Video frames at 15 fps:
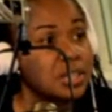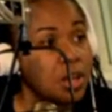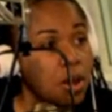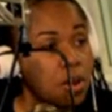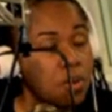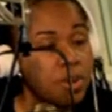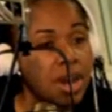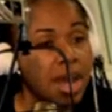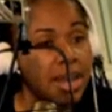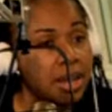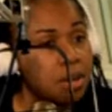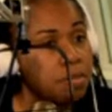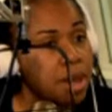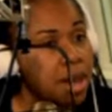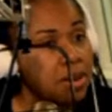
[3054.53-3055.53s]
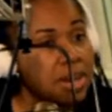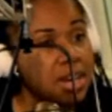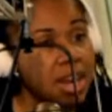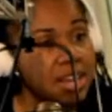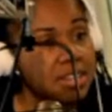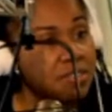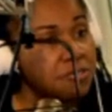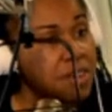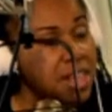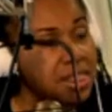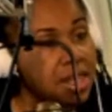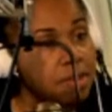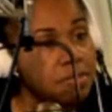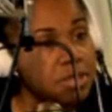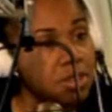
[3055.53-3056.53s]
low, and I come out and I
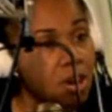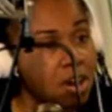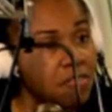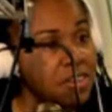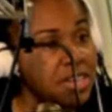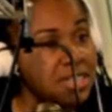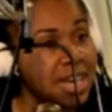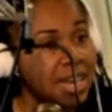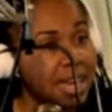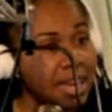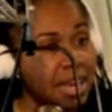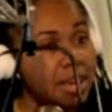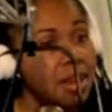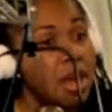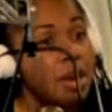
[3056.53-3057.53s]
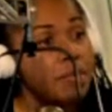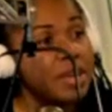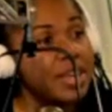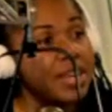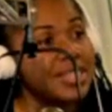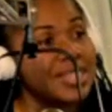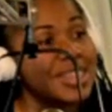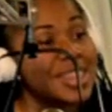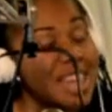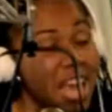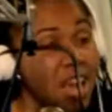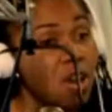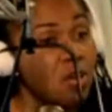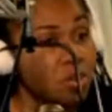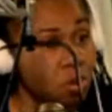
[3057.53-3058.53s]
defend them as often as I can because
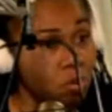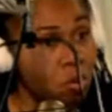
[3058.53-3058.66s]
they are the